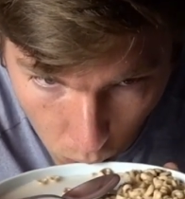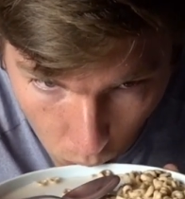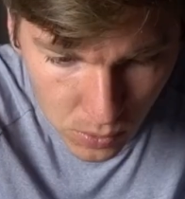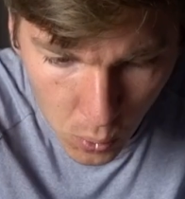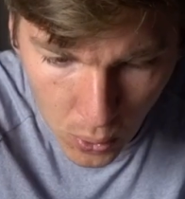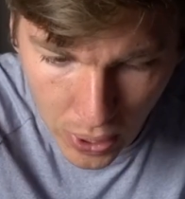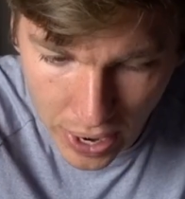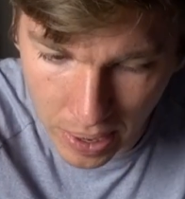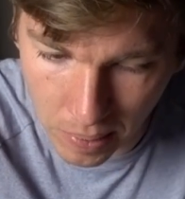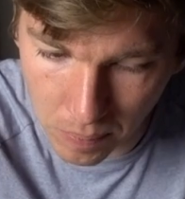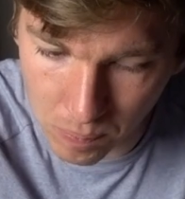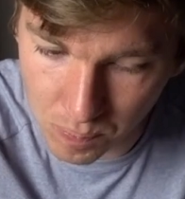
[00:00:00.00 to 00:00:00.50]

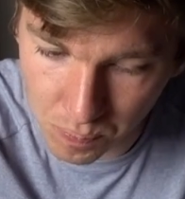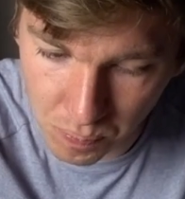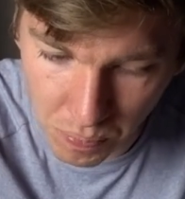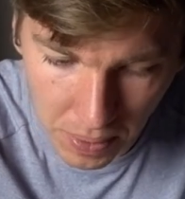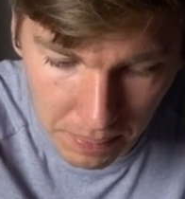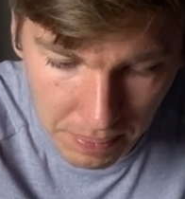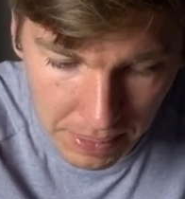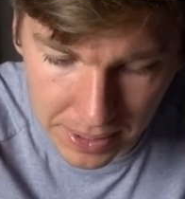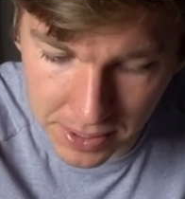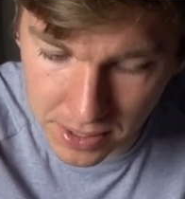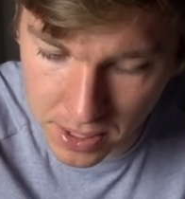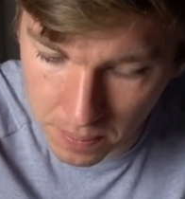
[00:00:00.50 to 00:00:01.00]
Wow,
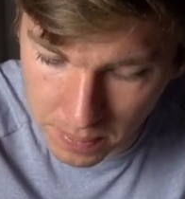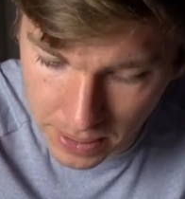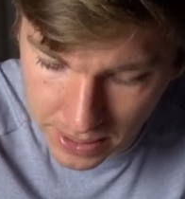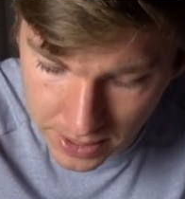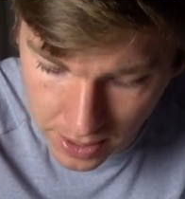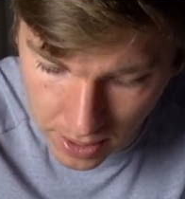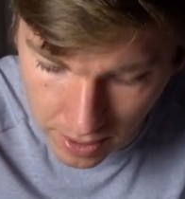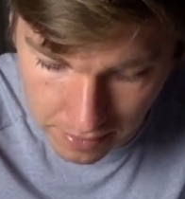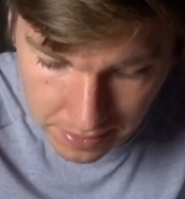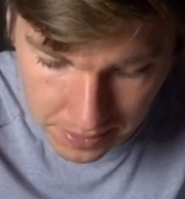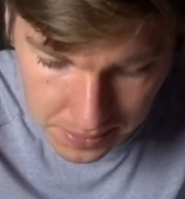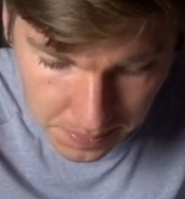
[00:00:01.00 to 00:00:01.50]
this is gonna be
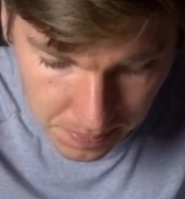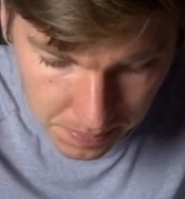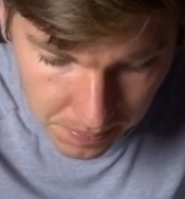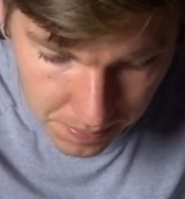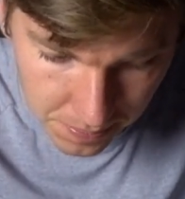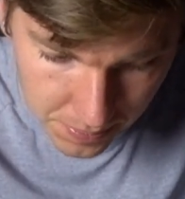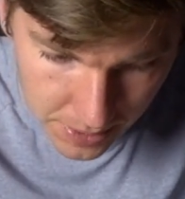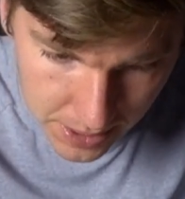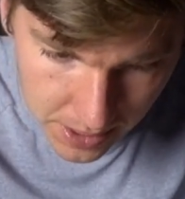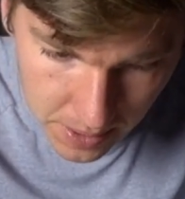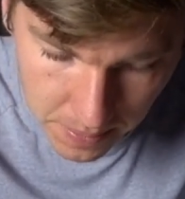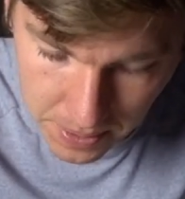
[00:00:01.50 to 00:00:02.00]
tough.
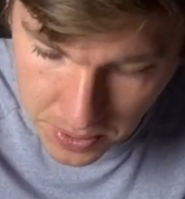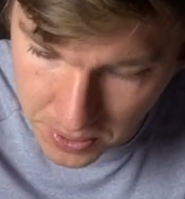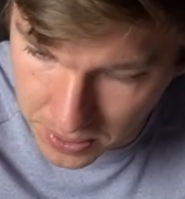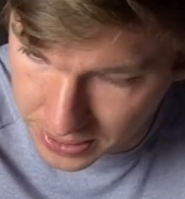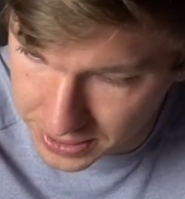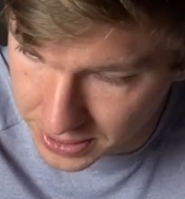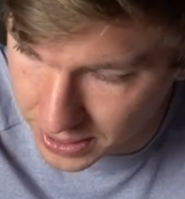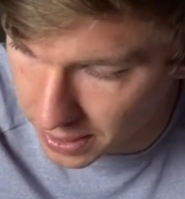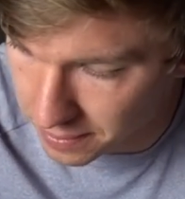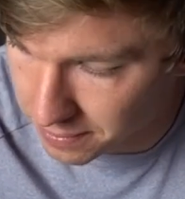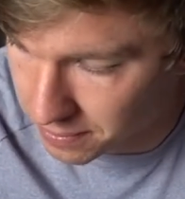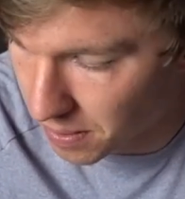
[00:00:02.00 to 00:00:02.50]
This is gonna be really
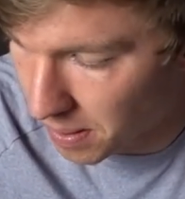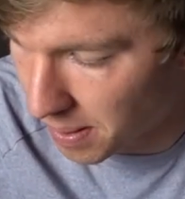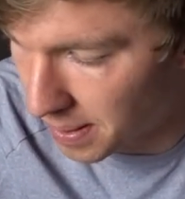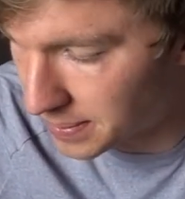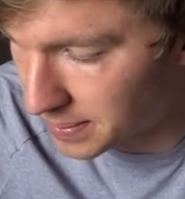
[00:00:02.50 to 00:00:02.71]
tough.